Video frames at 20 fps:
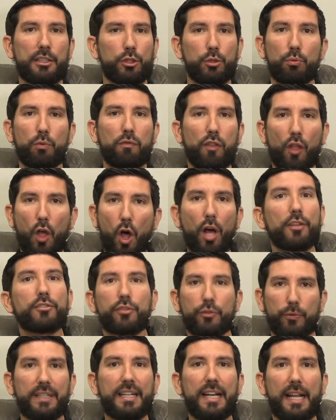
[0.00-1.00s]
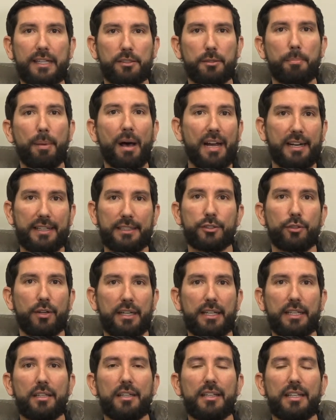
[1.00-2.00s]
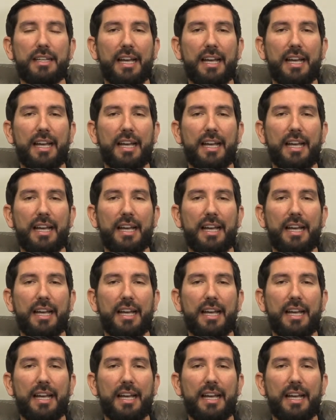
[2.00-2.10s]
You lost 3 days of potty training.